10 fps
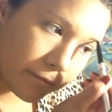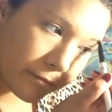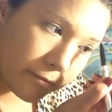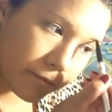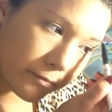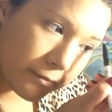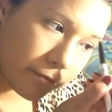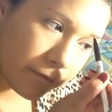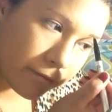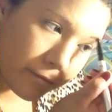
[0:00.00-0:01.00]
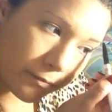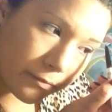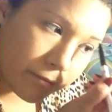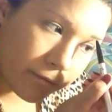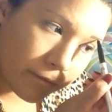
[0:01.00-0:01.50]
I've only used
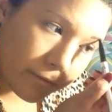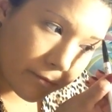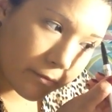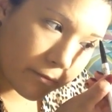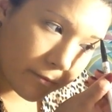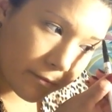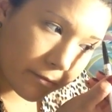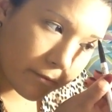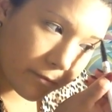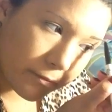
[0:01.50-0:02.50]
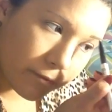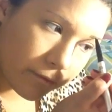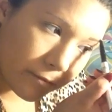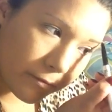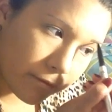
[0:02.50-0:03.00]
it for the last week or
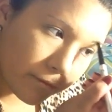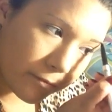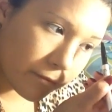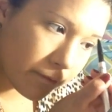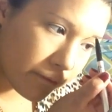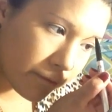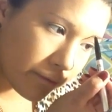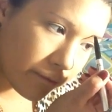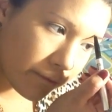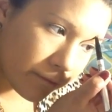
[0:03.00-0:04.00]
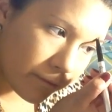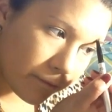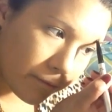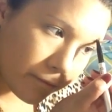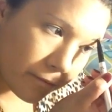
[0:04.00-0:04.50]
so. I got it in an Ipsy
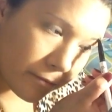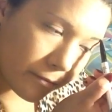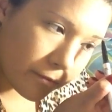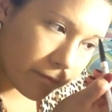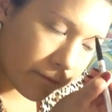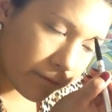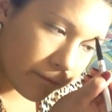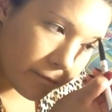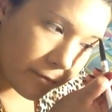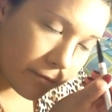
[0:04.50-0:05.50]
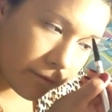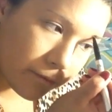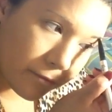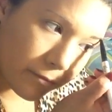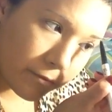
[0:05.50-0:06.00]
bag, and I really like
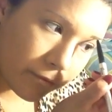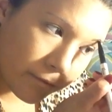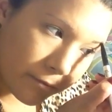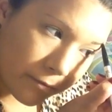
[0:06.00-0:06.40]
it so far.